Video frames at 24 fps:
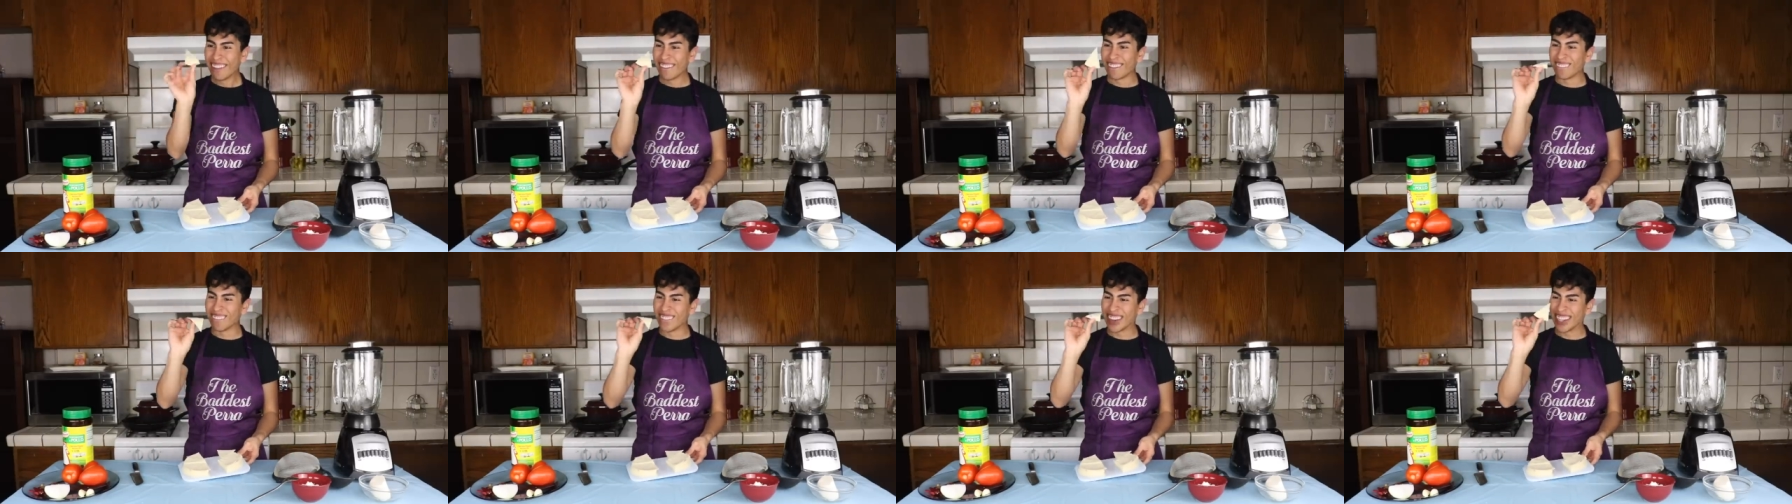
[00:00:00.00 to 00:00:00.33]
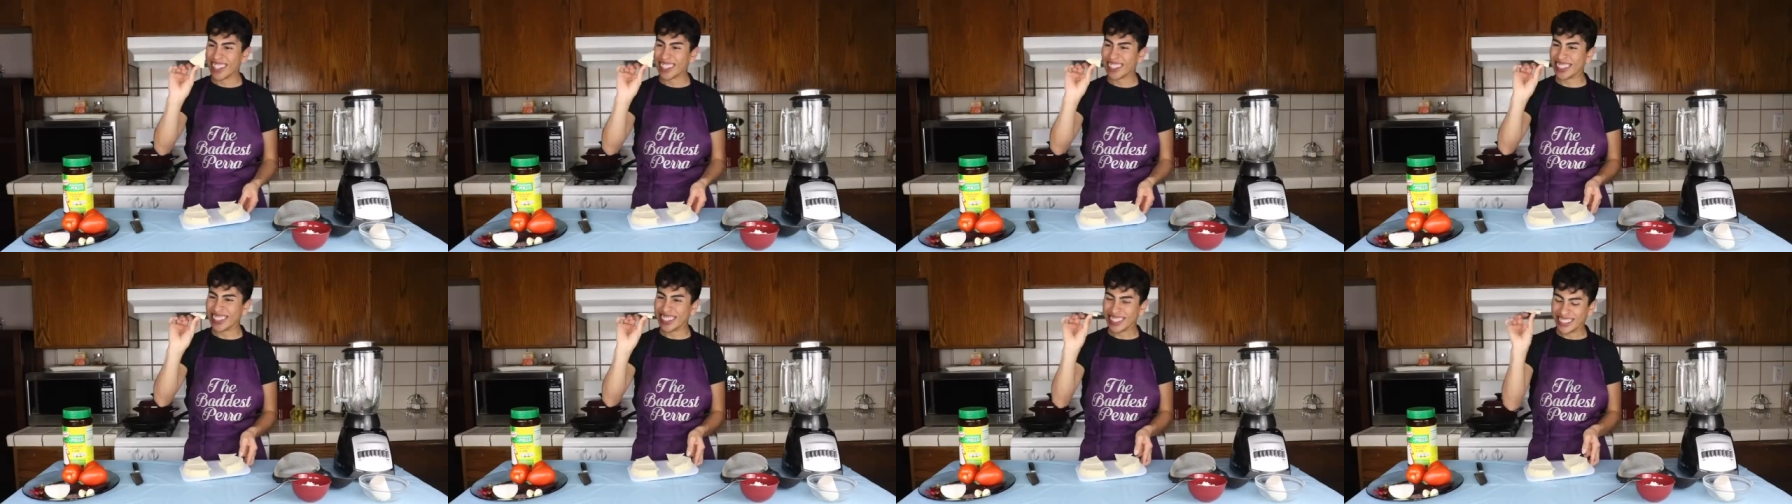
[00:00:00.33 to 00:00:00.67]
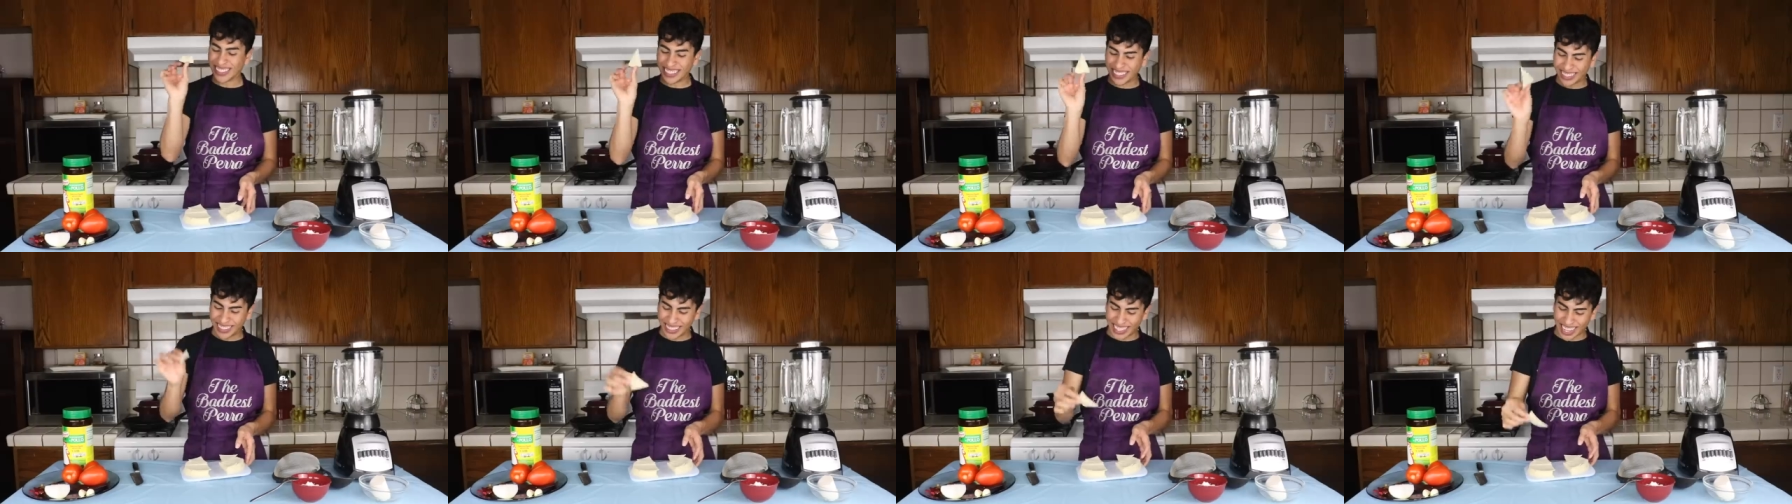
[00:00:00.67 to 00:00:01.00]
oh my god,
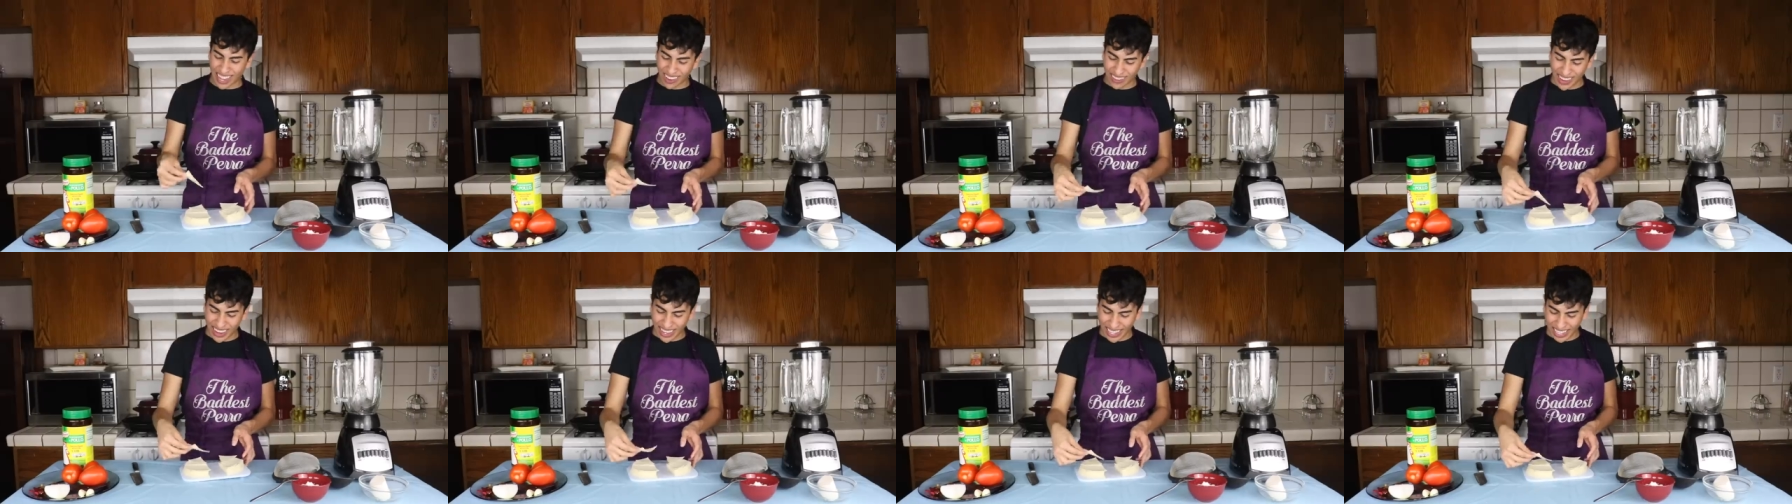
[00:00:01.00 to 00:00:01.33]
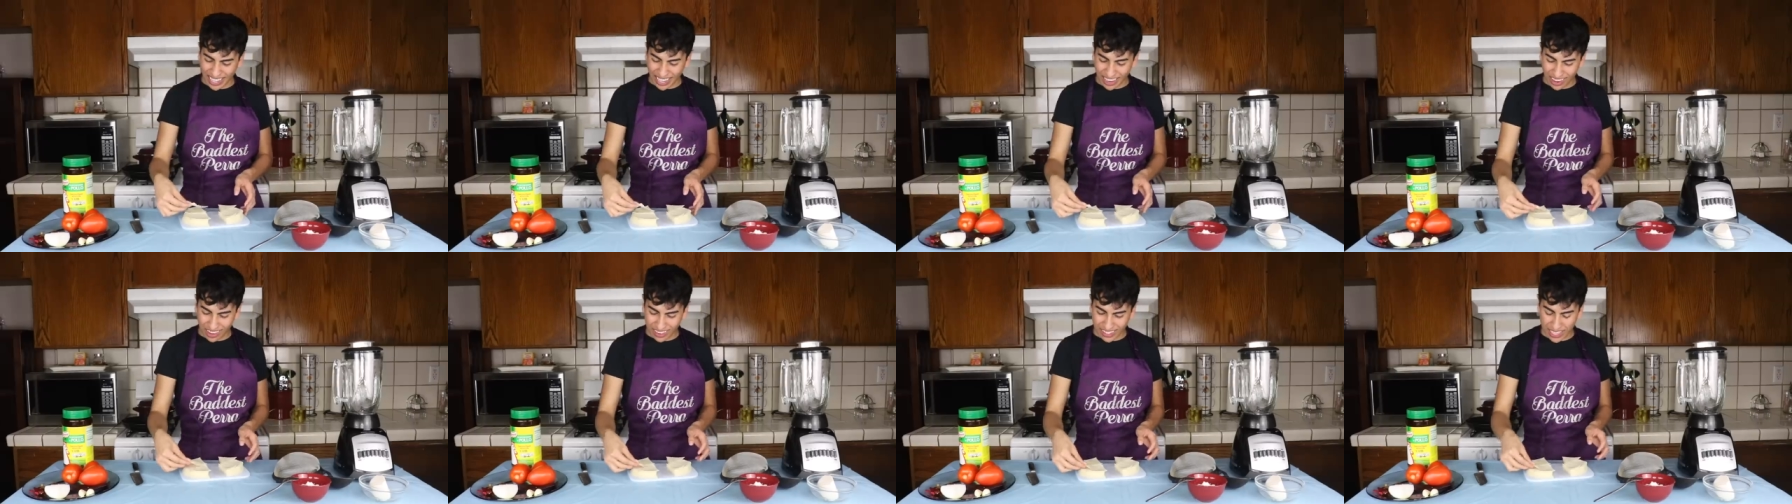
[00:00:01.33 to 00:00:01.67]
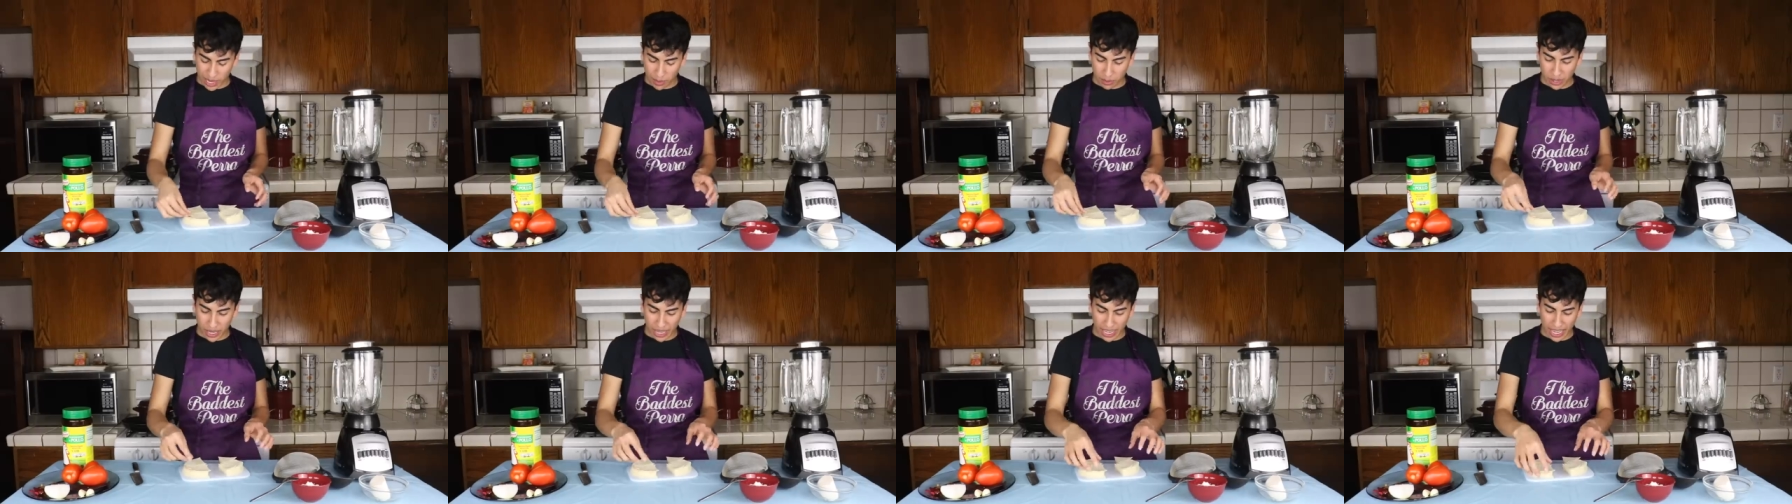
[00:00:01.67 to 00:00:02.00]
dude, ya me creo. I was
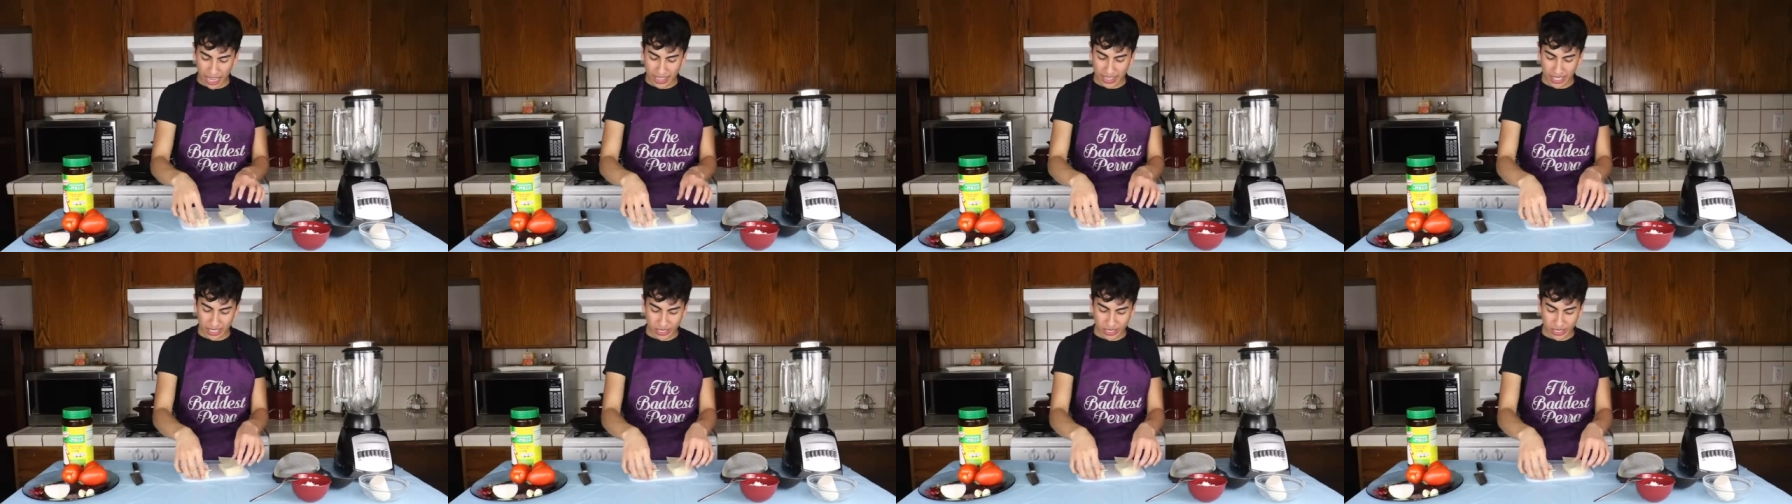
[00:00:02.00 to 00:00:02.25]
able to cut